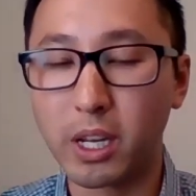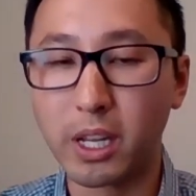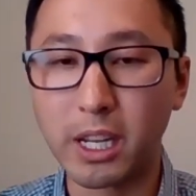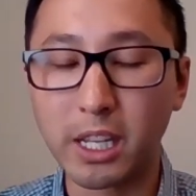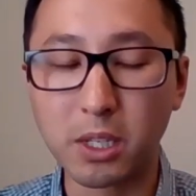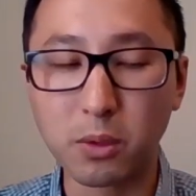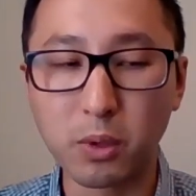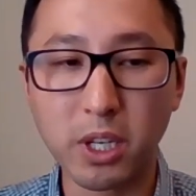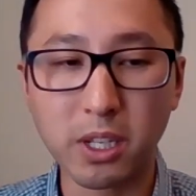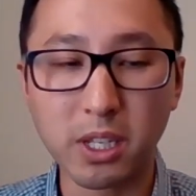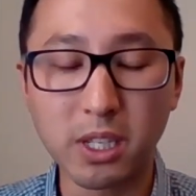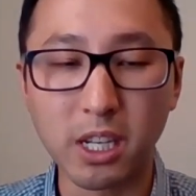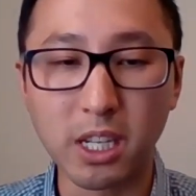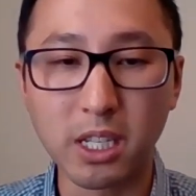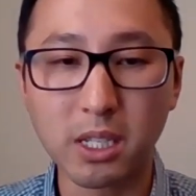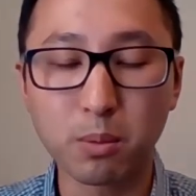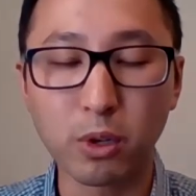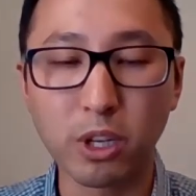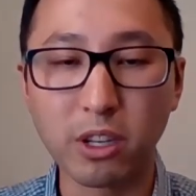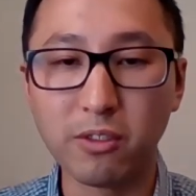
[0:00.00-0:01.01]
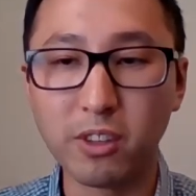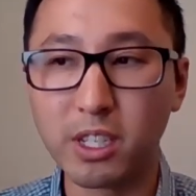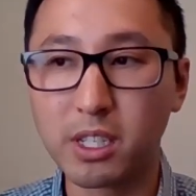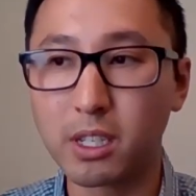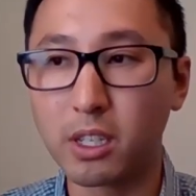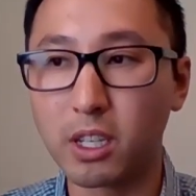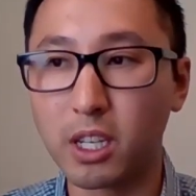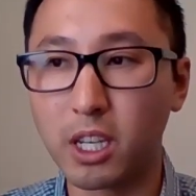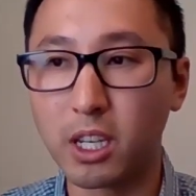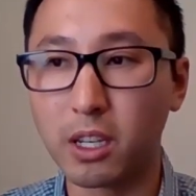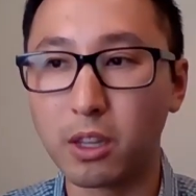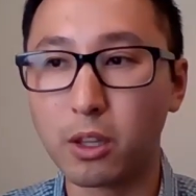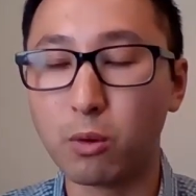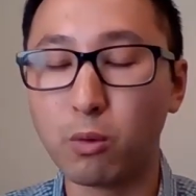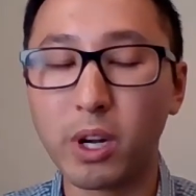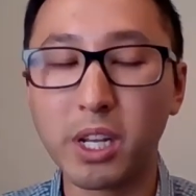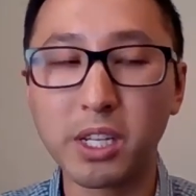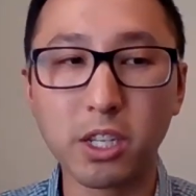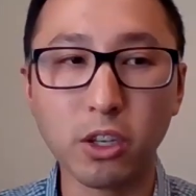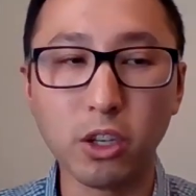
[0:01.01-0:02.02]
And as we discussed previously, the
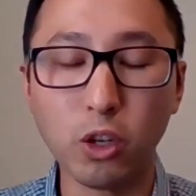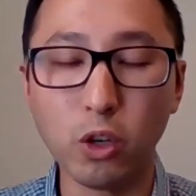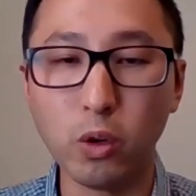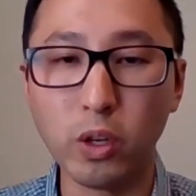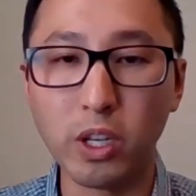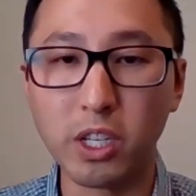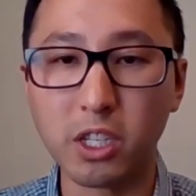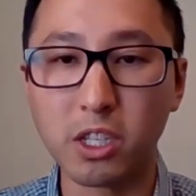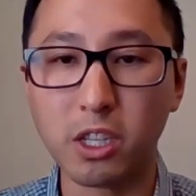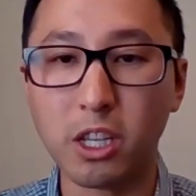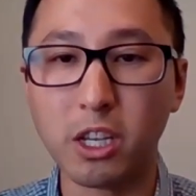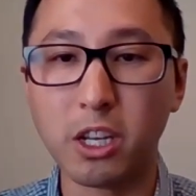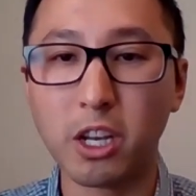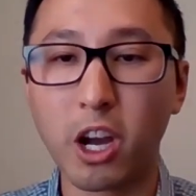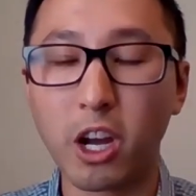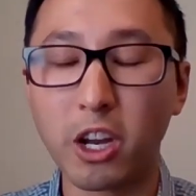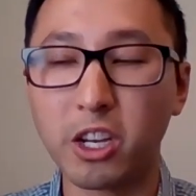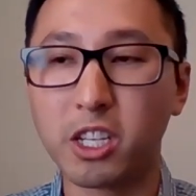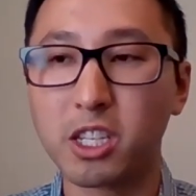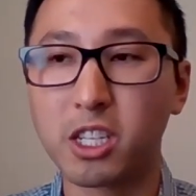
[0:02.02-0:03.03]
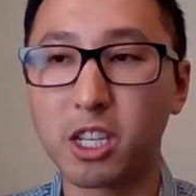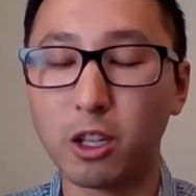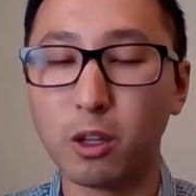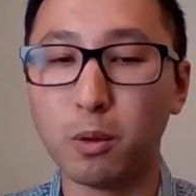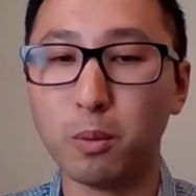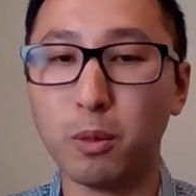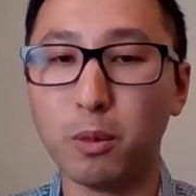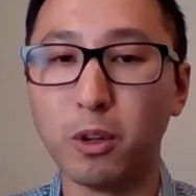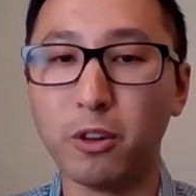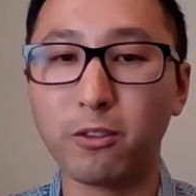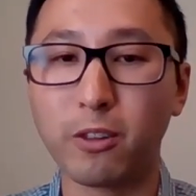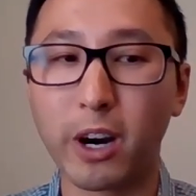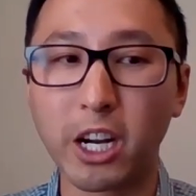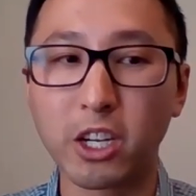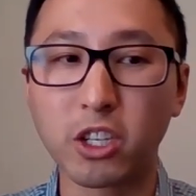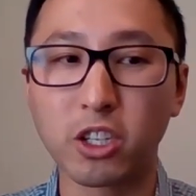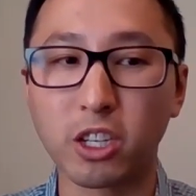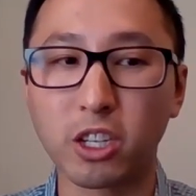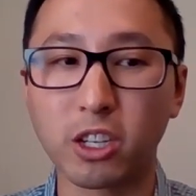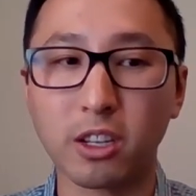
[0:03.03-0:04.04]
residue is the non-distillable
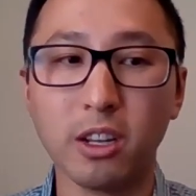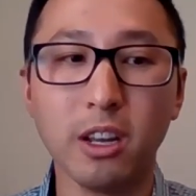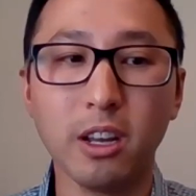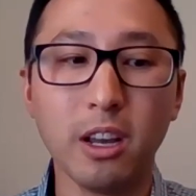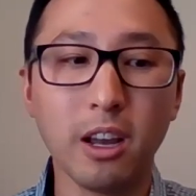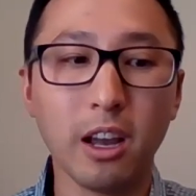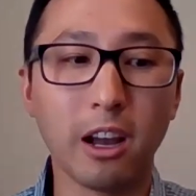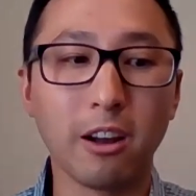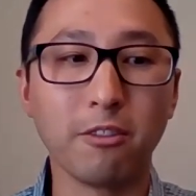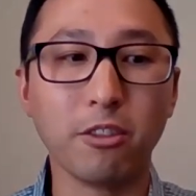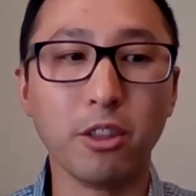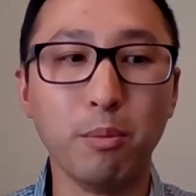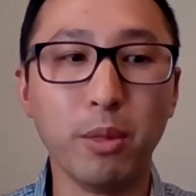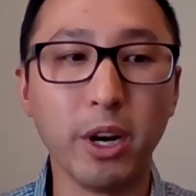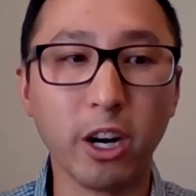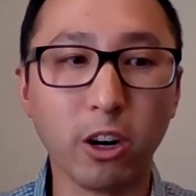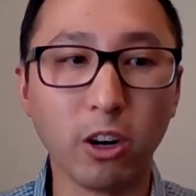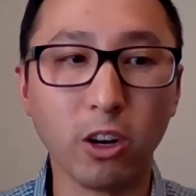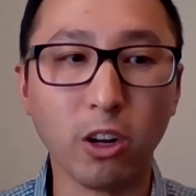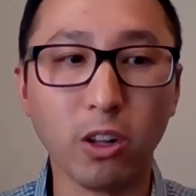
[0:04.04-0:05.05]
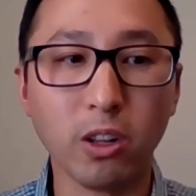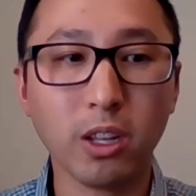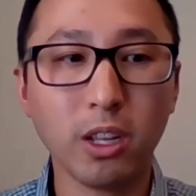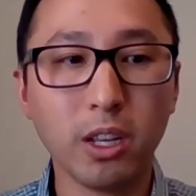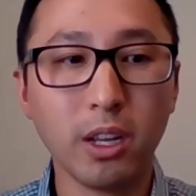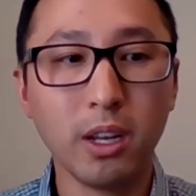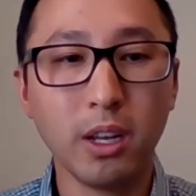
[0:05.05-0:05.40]
fraction of the barrel.